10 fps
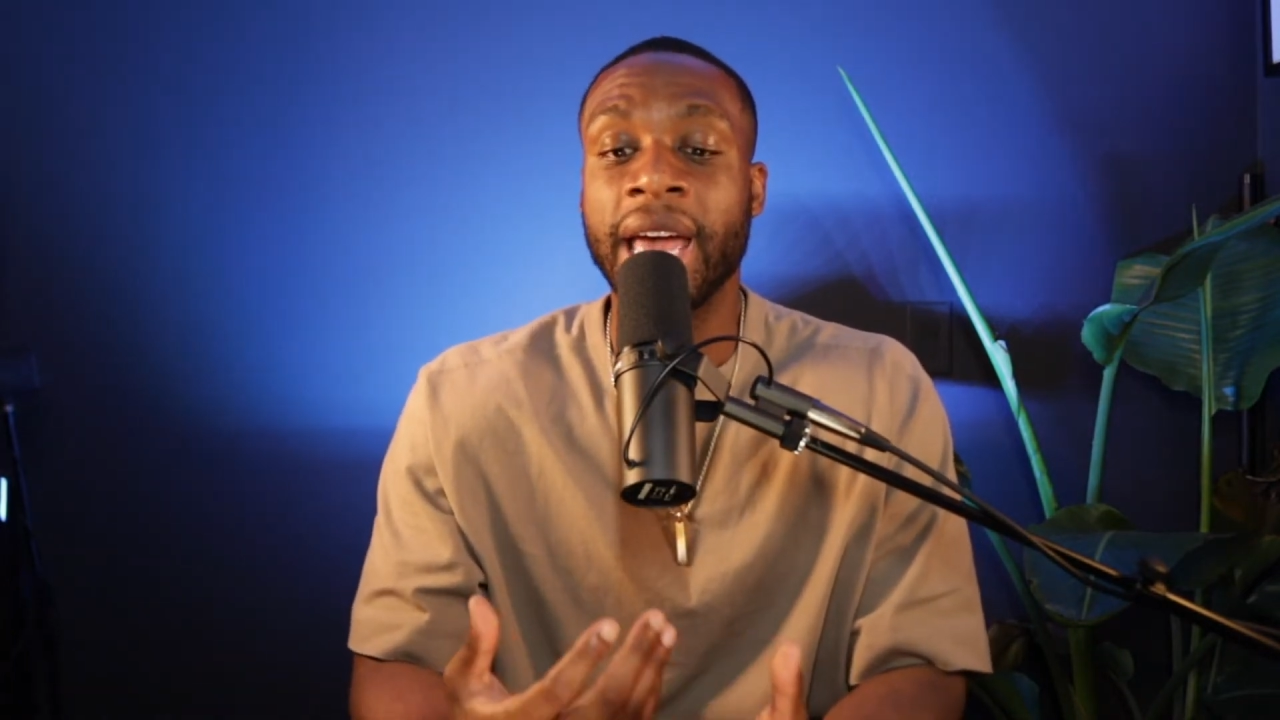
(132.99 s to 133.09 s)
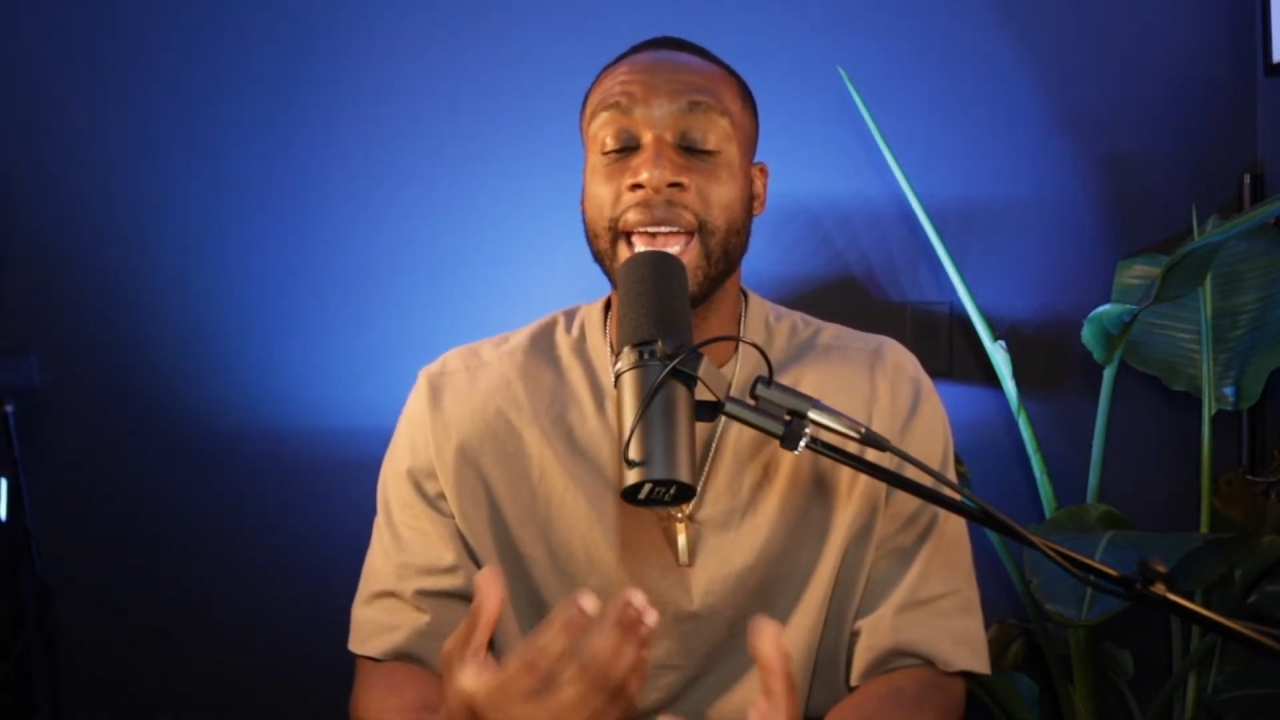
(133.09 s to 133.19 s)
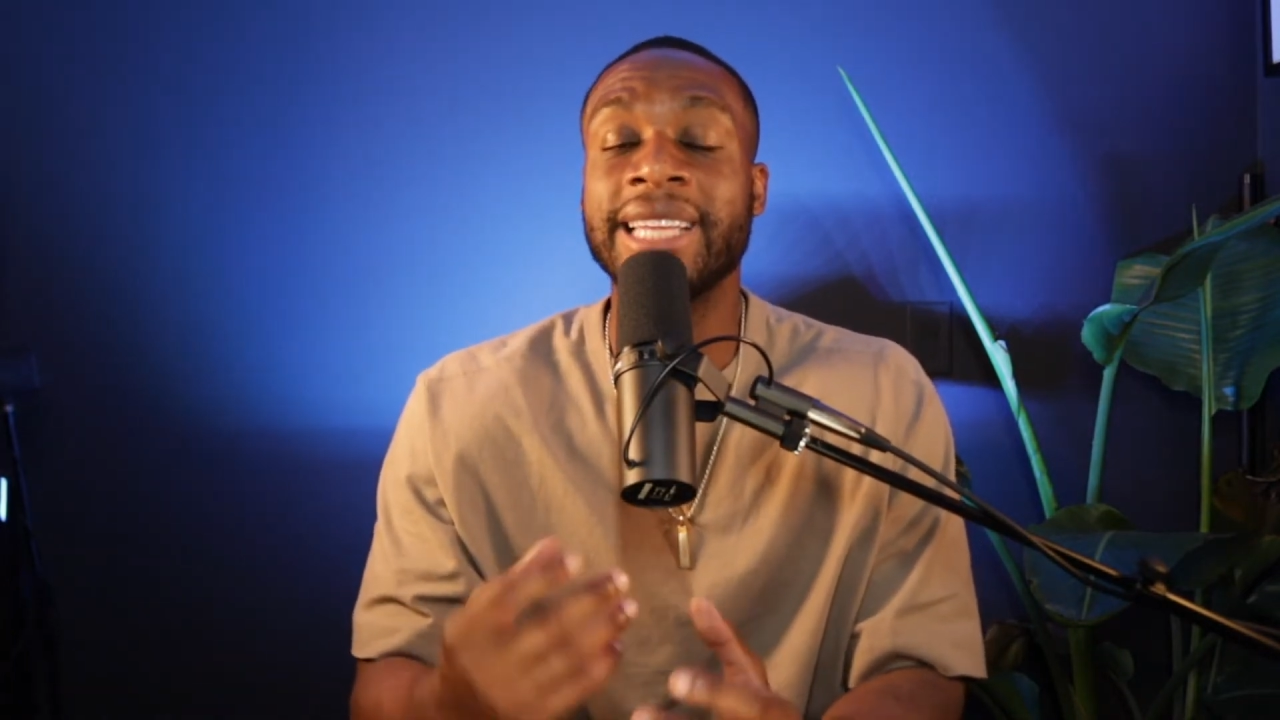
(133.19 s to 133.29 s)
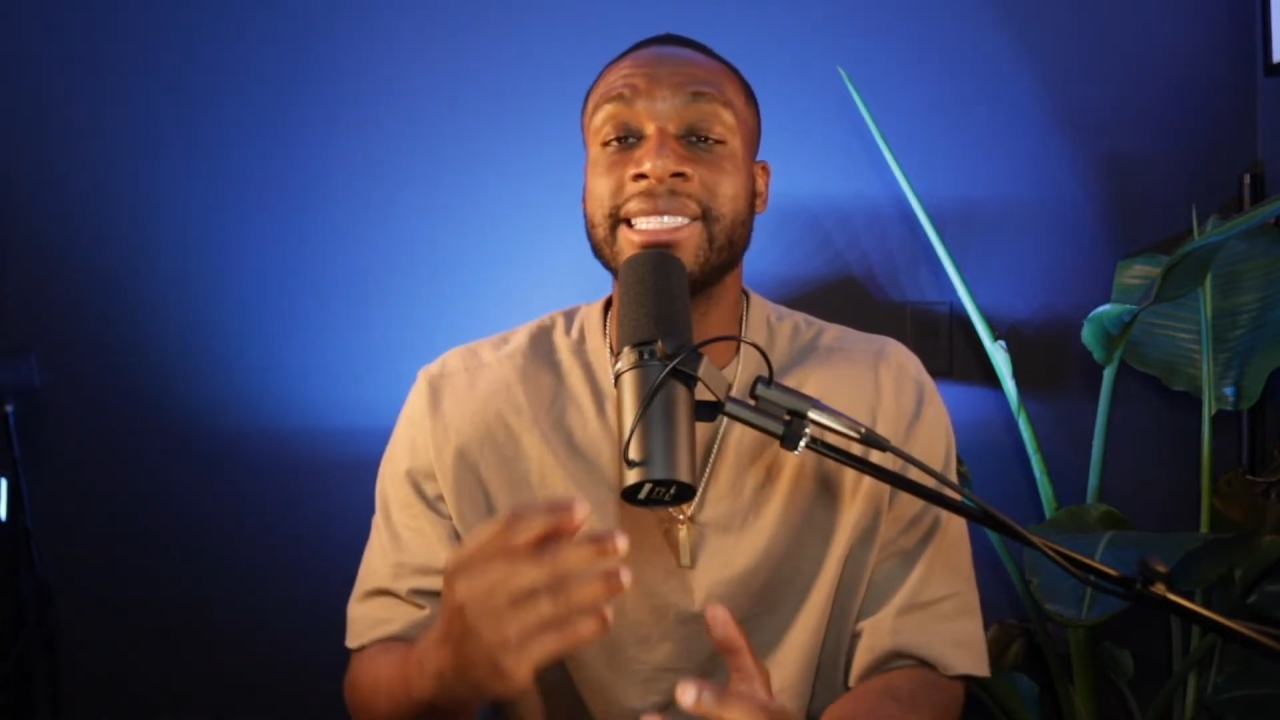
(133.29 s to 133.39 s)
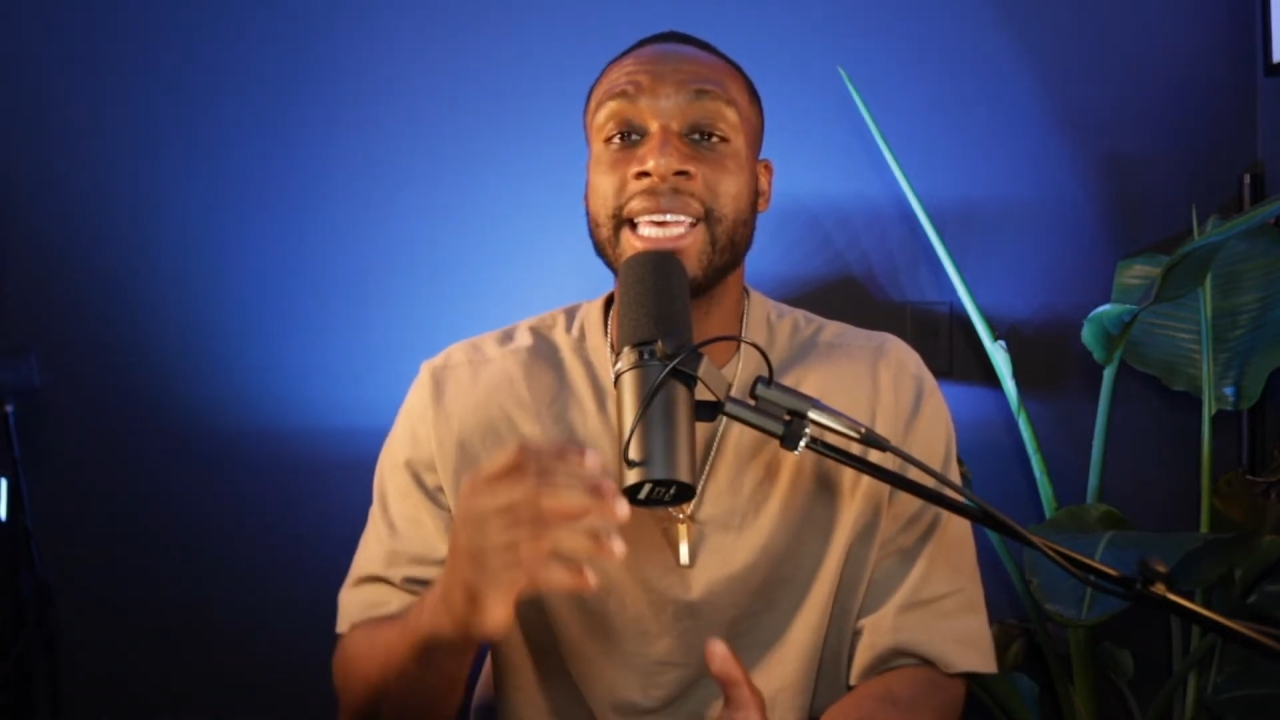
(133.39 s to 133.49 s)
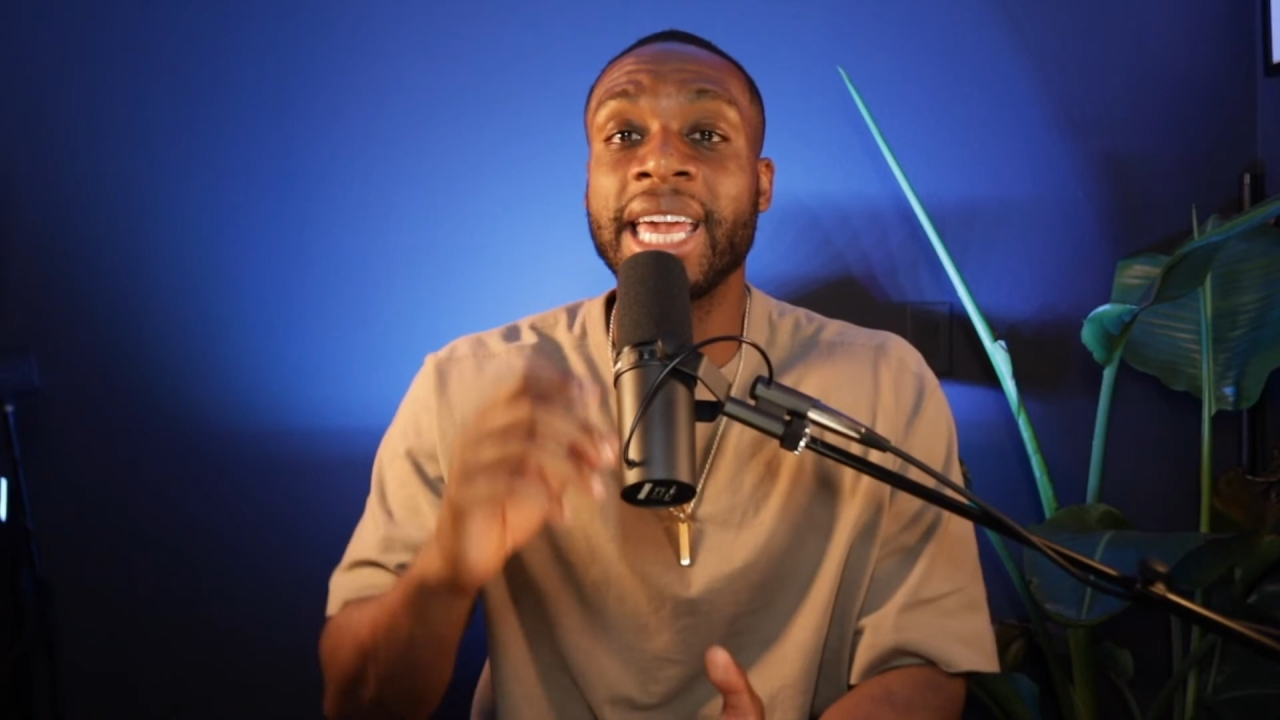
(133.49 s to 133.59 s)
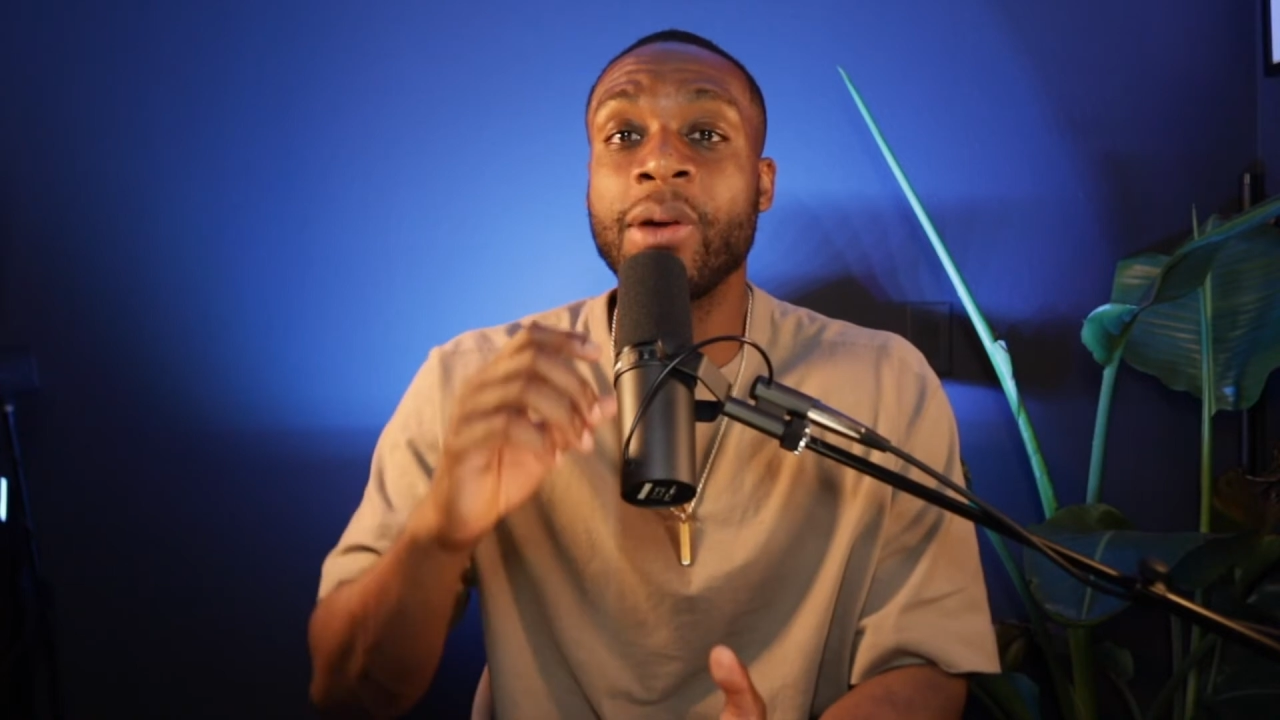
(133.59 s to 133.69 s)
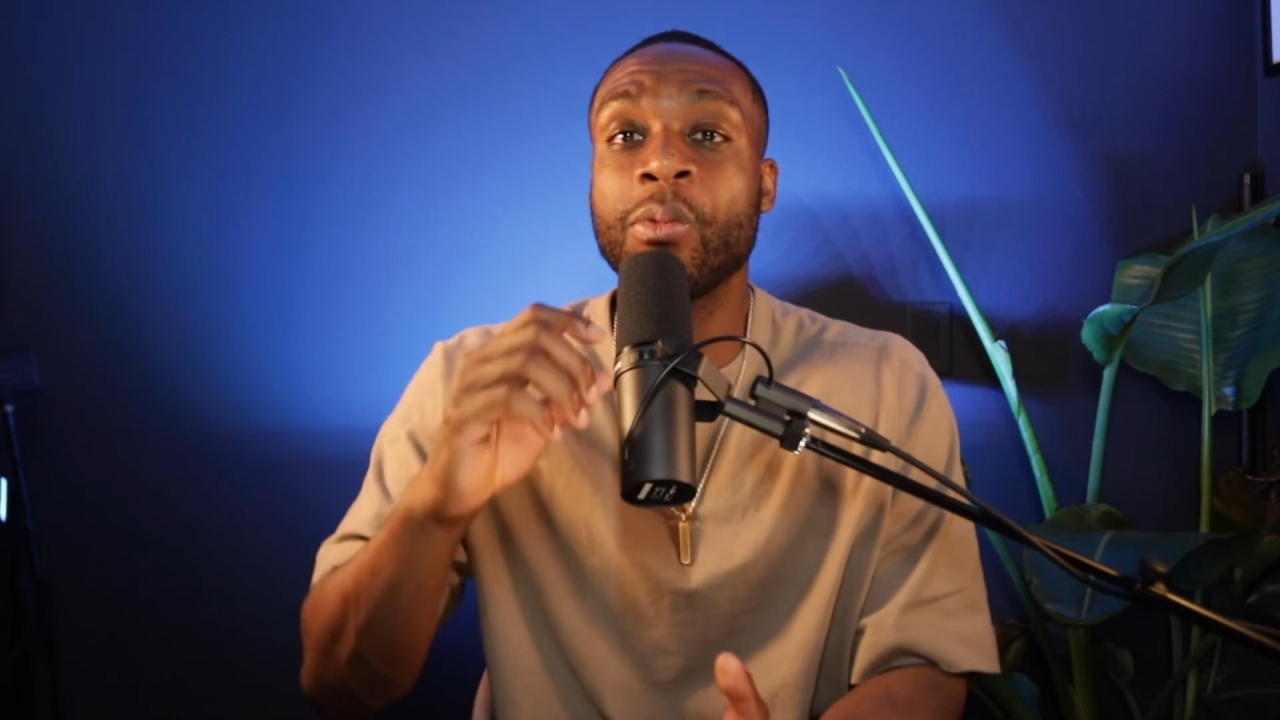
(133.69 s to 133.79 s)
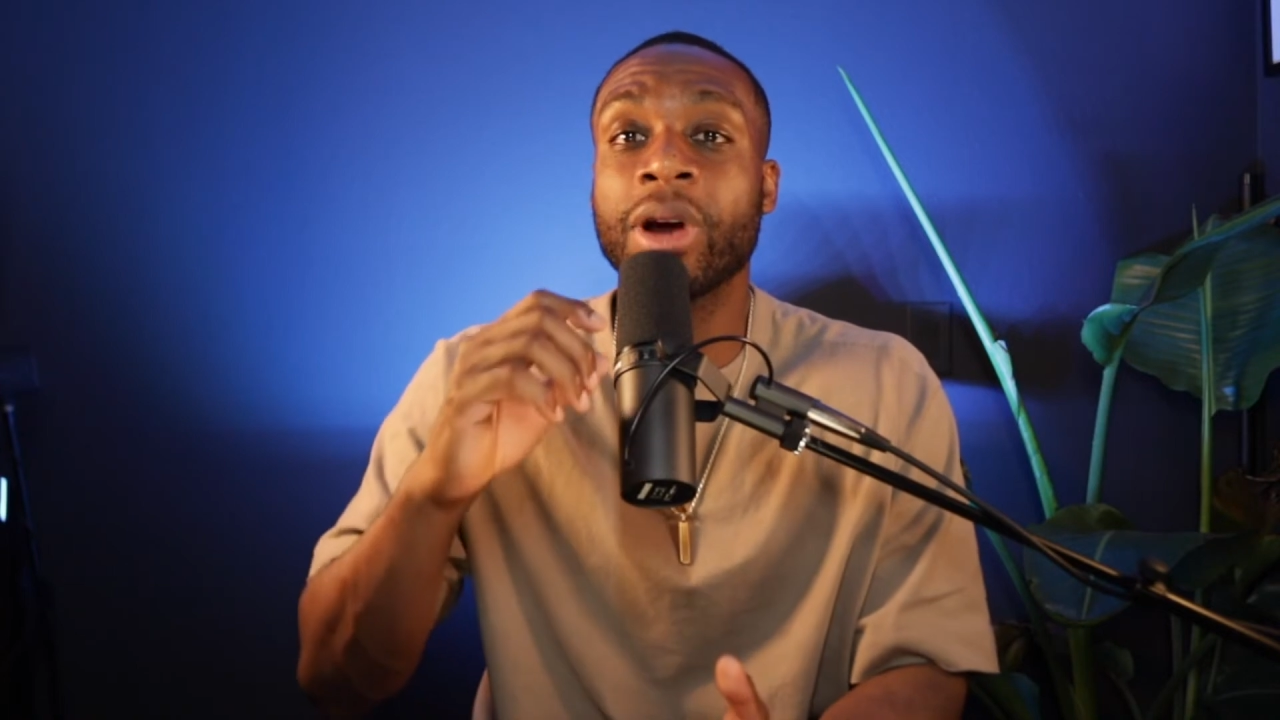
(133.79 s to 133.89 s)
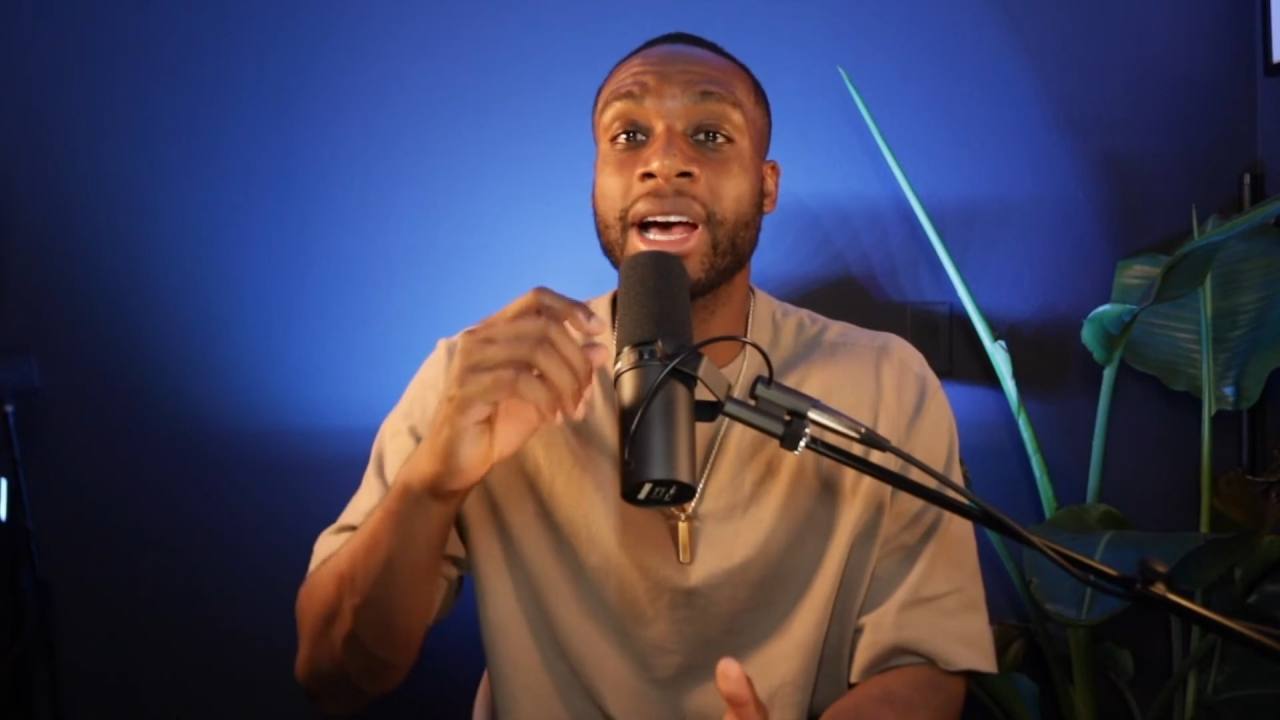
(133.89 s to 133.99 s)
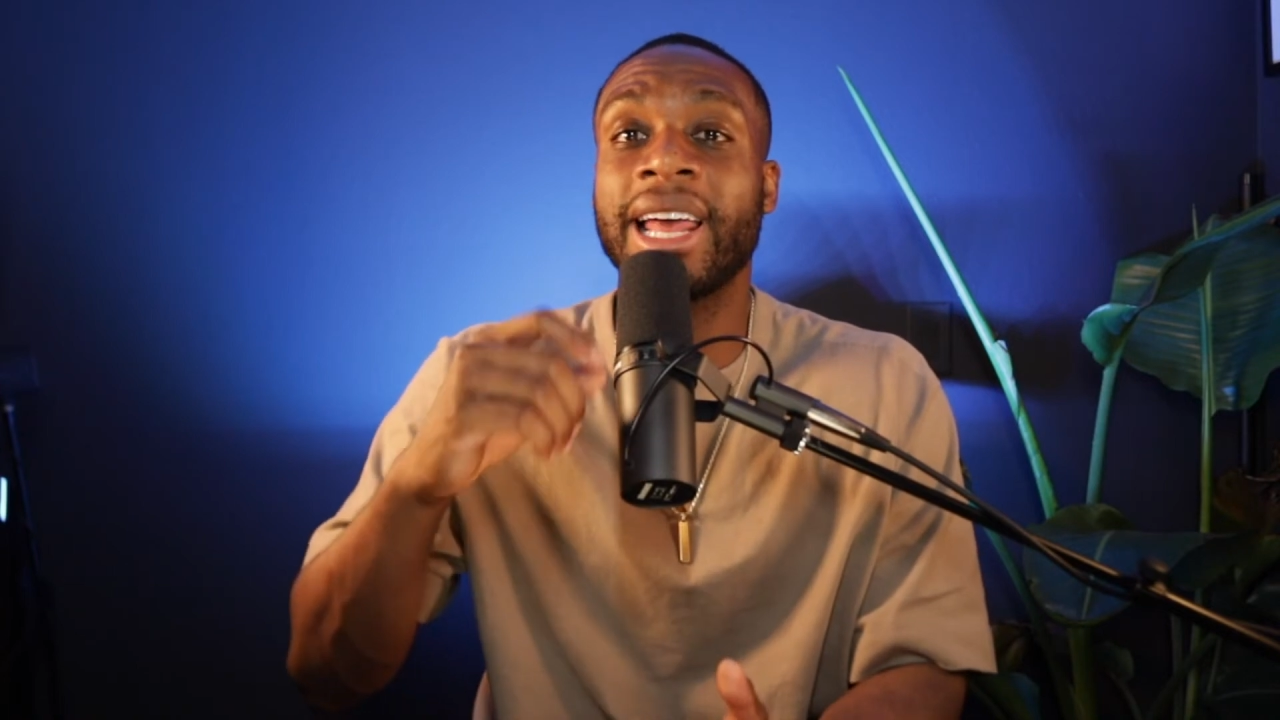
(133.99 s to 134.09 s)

and teamwork